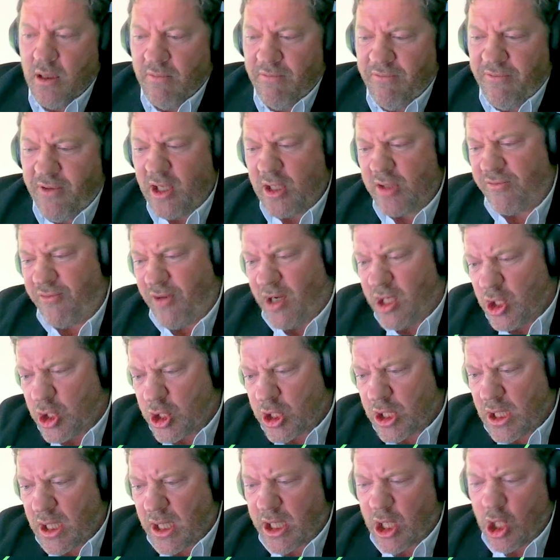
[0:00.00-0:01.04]
fish
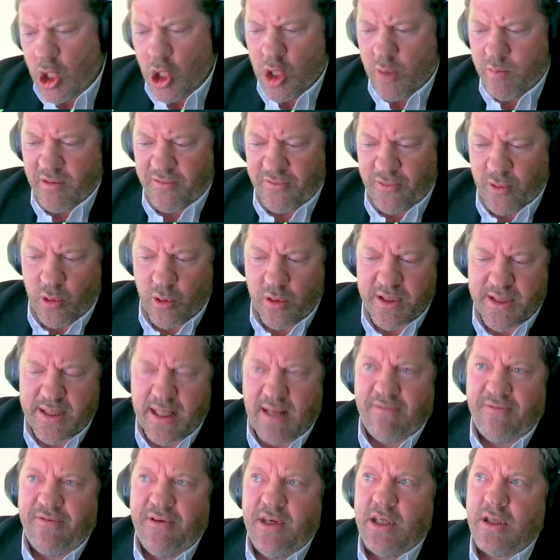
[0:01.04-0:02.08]
function, like herbivores
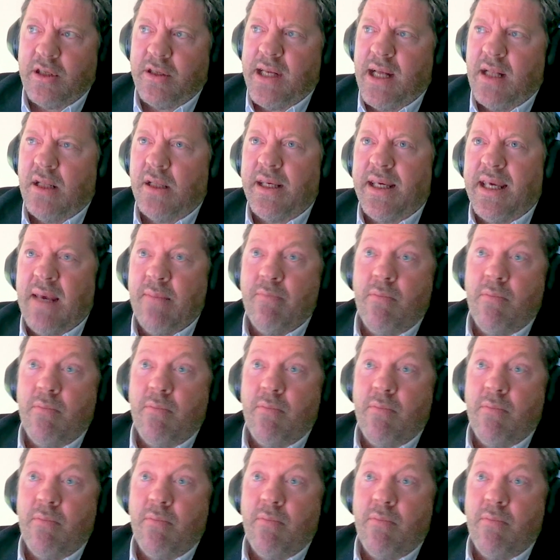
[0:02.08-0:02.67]
that feed on algae.